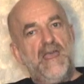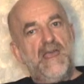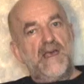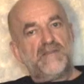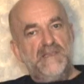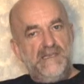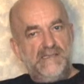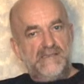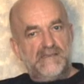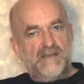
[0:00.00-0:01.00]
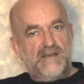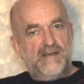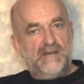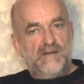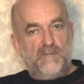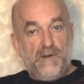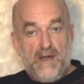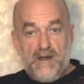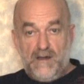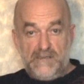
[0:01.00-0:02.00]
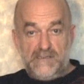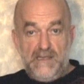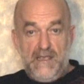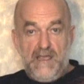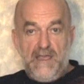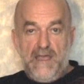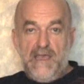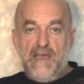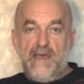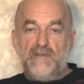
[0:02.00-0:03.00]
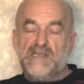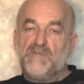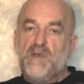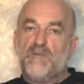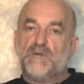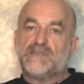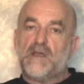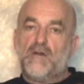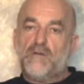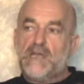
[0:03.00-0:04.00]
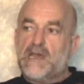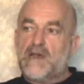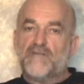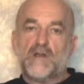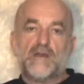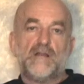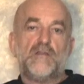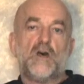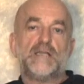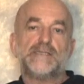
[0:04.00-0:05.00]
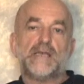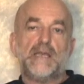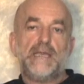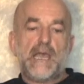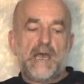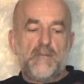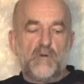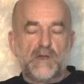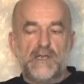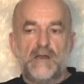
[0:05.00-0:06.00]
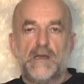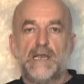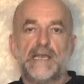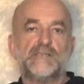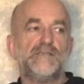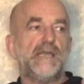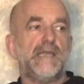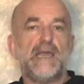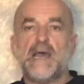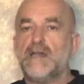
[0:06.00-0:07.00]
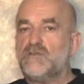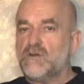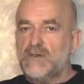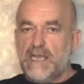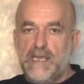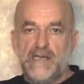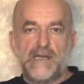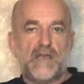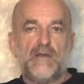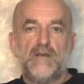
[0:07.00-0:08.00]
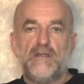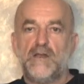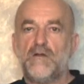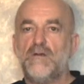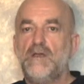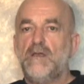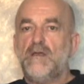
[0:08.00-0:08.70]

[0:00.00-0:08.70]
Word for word: at these bars. And these people would say, oh, yeah, I've got a lawn sign. Yeah, I'm working on election day. Yeah, I donated. I, you know,